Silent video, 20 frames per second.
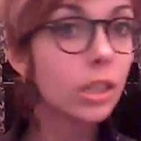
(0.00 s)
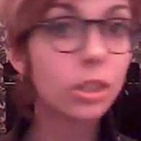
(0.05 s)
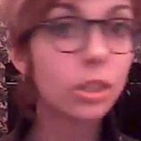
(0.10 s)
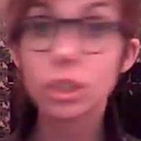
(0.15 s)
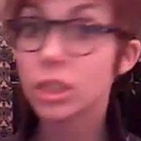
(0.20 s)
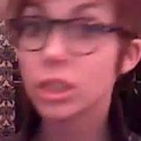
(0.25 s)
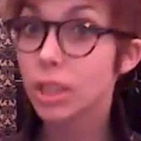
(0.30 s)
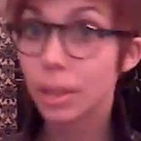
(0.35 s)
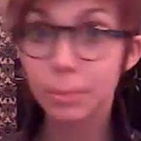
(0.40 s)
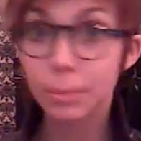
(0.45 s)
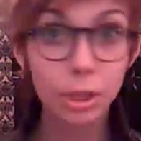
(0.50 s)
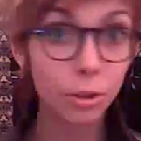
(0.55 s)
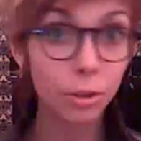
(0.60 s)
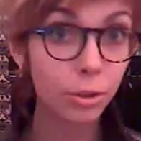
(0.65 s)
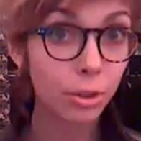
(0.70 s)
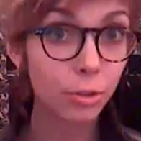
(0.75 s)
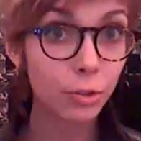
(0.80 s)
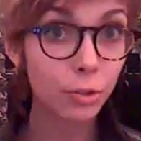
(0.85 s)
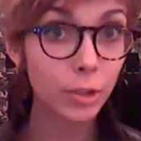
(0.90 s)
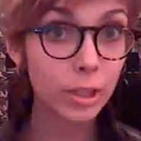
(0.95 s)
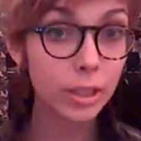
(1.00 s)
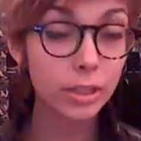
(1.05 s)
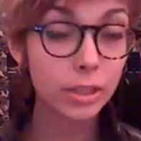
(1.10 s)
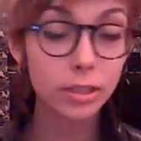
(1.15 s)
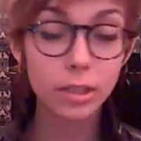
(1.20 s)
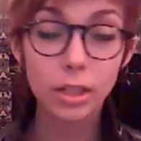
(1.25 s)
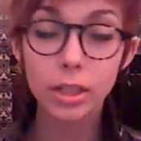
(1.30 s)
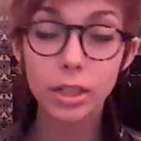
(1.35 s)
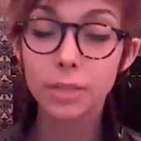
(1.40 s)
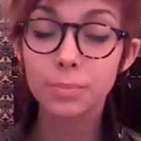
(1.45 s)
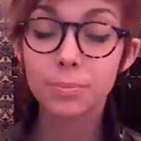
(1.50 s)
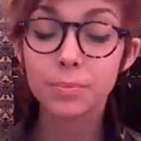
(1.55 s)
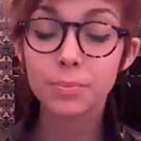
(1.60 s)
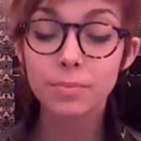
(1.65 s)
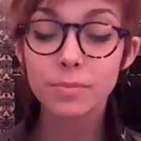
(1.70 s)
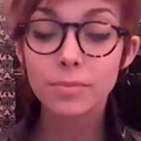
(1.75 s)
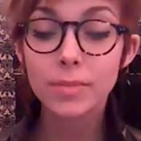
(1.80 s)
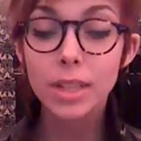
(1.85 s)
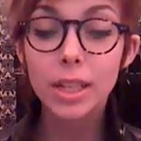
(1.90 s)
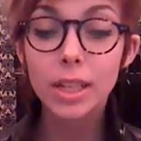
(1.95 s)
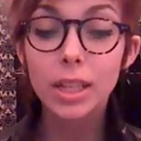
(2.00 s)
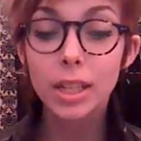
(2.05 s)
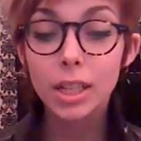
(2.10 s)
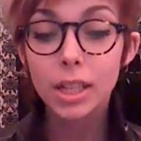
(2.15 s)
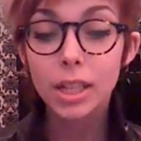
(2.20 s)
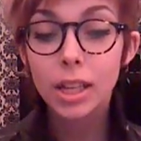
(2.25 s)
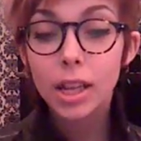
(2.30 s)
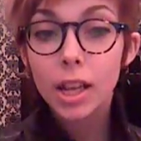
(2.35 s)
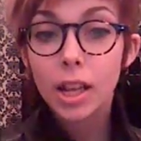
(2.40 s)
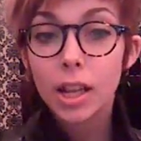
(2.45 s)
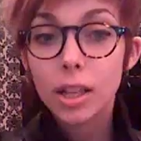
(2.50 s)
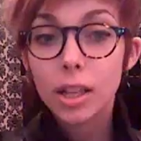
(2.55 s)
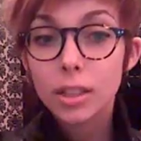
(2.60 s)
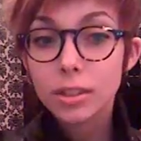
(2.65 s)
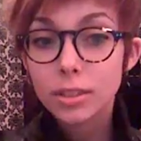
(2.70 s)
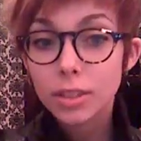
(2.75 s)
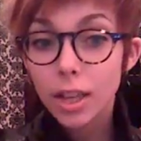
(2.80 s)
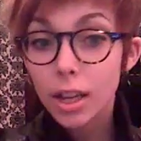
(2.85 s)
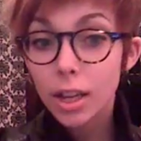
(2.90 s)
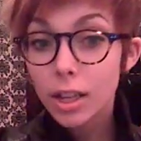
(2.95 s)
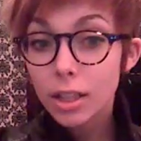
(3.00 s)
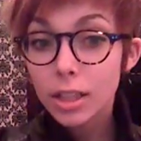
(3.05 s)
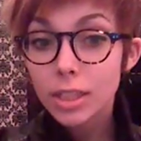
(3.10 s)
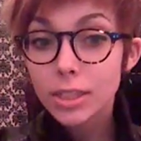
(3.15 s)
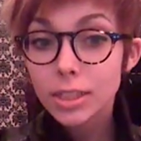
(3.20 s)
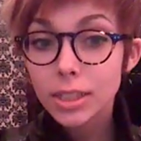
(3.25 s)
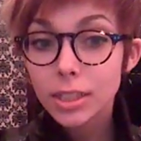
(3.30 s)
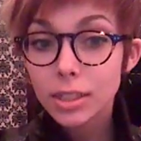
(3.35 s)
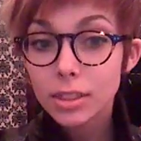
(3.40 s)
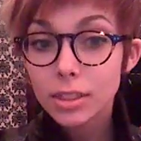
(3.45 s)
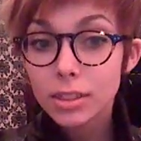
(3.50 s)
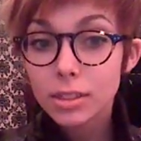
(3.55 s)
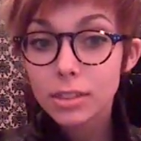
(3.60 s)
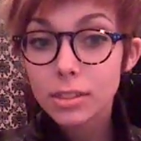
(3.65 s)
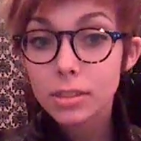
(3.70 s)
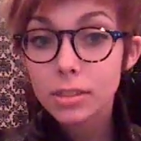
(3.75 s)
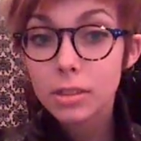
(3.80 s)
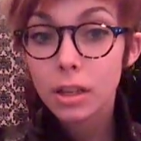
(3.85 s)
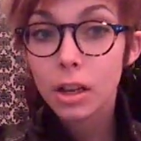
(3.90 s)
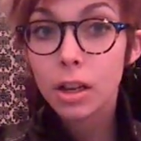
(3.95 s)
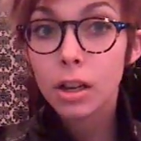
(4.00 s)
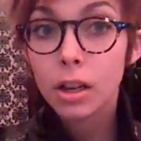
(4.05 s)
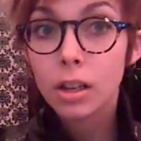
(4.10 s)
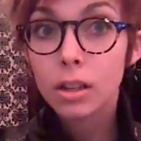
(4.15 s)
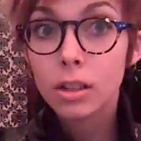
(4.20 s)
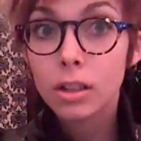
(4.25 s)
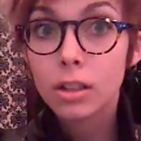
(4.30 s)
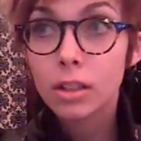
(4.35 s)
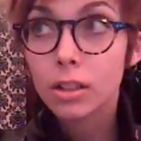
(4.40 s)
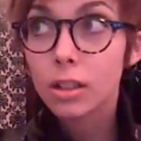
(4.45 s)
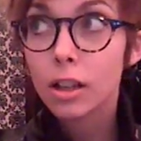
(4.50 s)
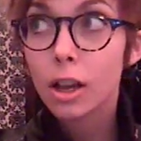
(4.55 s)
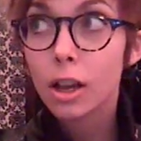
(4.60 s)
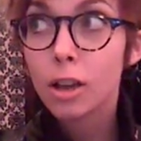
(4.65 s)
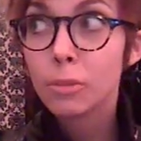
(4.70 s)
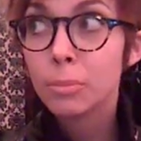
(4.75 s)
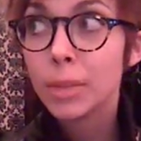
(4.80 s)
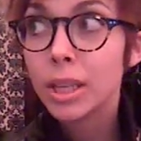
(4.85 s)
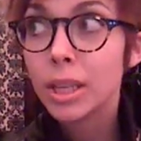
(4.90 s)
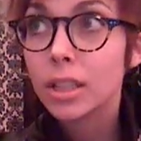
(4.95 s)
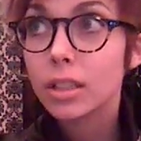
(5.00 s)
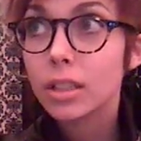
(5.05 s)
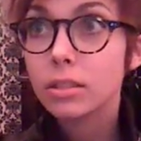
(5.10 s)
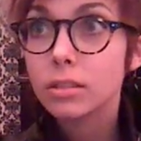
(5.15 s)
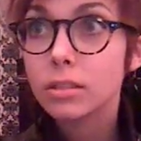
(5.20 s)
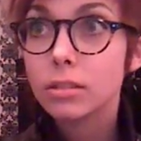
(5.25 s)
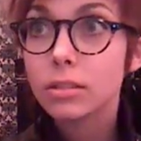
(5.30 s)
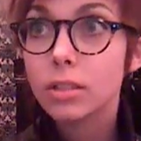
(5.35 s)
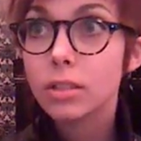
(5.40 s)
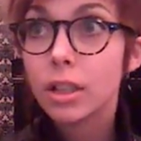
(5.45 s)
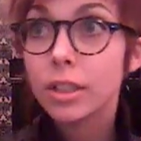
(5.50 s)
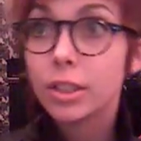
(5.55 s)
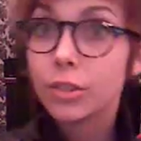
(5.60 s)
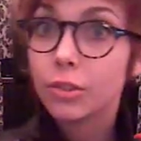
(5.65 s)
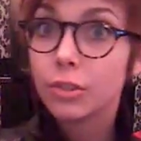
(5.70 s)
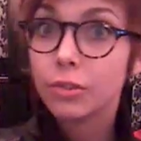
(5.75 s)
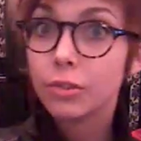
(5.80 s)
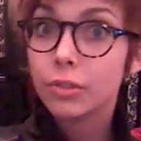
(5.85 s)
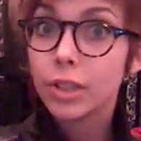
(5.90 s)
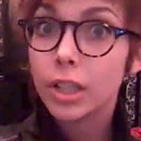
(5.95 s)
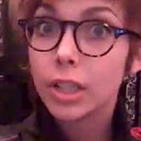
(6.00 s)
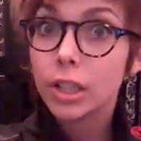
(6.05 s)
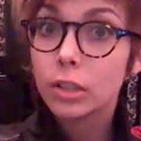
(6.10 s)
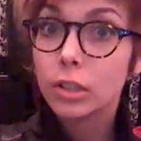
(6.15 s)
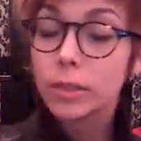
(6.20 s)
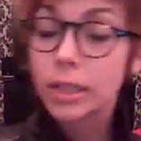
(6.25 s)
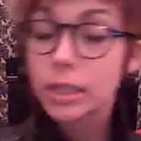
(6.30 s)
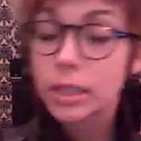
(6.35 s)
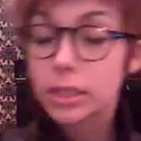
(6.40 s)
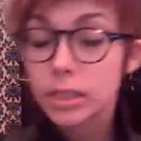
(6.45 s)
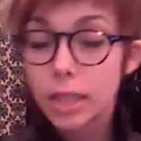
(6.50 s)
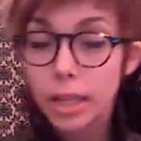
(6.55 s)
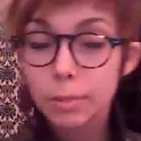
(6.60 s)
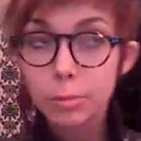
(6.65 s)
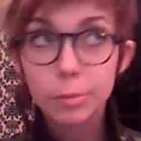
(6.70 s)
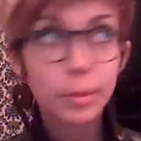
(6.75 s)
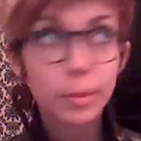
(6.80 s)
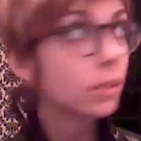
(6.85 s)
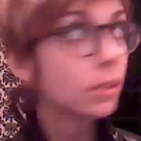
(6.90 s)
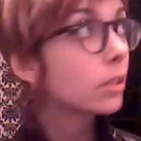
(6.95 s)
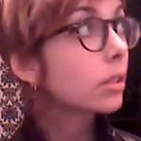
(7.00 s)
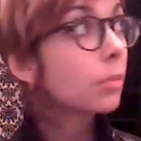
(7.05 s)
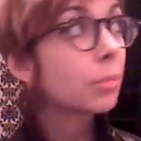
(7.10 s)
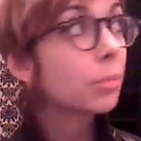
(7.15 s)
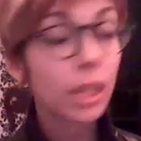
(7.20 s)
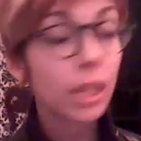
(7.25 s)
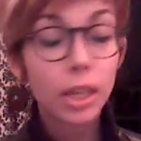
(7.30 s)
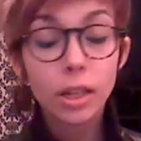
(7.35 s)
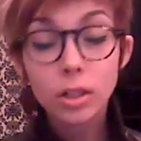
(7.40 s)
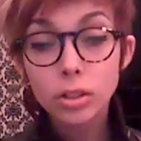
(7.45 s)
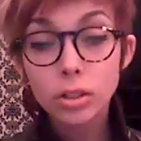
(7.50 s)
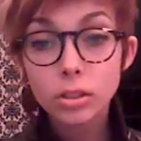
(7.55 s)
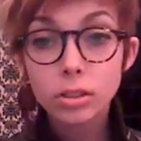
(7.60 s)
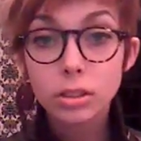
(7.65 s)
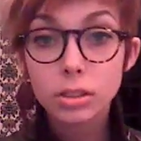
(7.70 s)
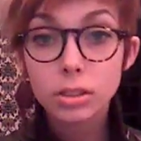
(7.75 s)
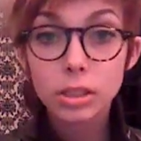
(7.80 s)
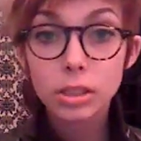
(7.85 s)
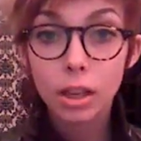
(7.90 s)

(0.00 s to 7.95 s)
just let me know your feelings on it. And yeah, that's it. I'll make a different video next time about something else.